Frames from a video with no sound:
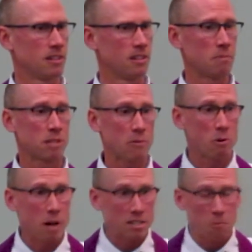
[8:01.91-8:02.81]
Lips that
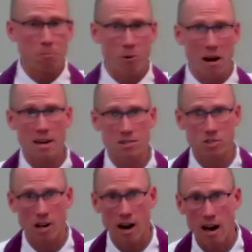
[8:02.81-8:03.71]
were made to
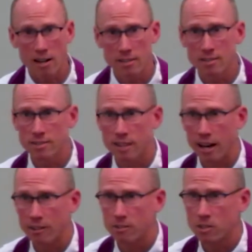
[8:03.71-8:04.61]
praise God
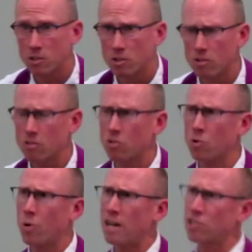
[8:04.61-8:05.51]
instead
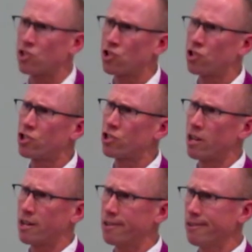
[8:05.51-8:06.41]

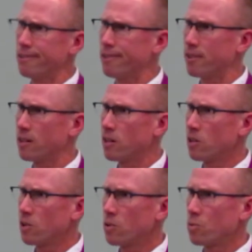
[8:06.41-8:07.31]
question
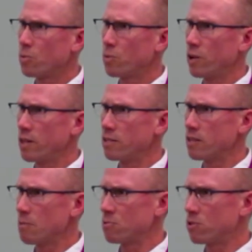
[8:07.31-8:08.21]
what He's
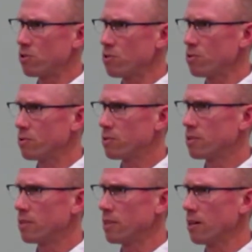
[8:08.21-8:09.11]
up to
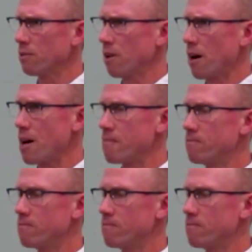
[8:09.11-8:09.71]
in our lives.